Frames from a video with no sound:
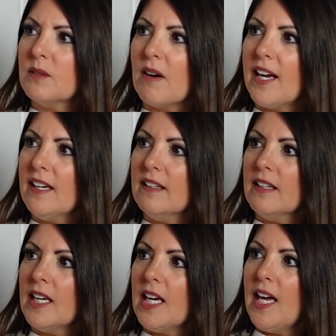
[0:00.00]
Right?
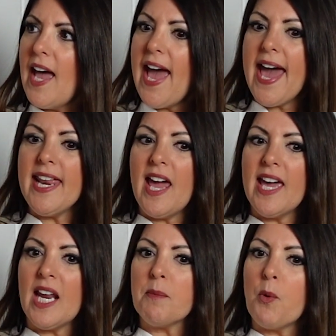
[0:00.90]
Mm-hmm. And
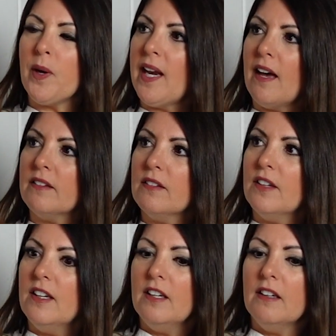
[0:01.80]
and I point out,
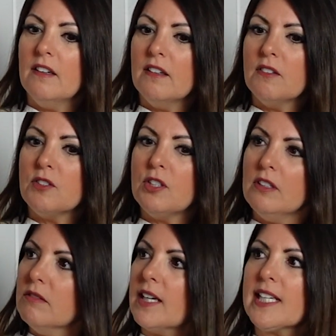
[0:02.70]
do
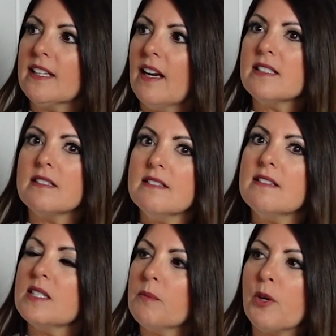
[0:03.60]
you recognize this
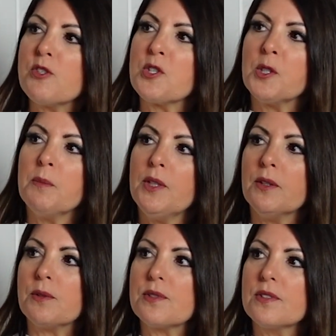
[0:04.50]
is emotional
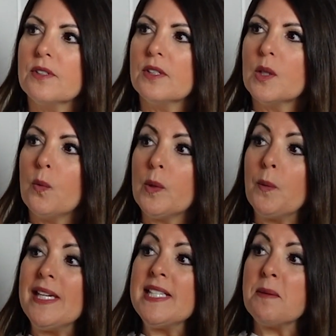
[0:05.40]
abuse? When
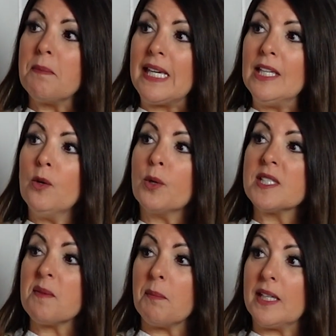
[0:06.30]
we demean or
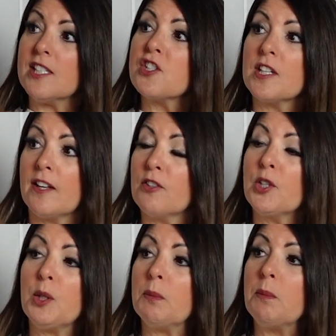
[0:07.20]
diminish another
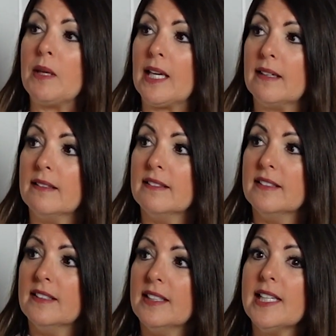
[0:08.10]
human being,
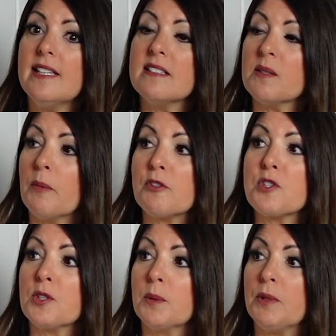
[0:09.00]
it is
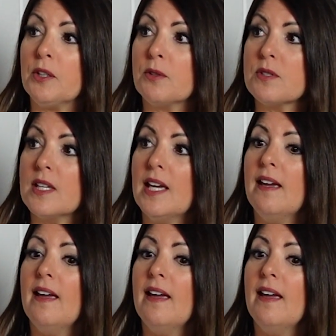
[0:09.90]
emotional abuse.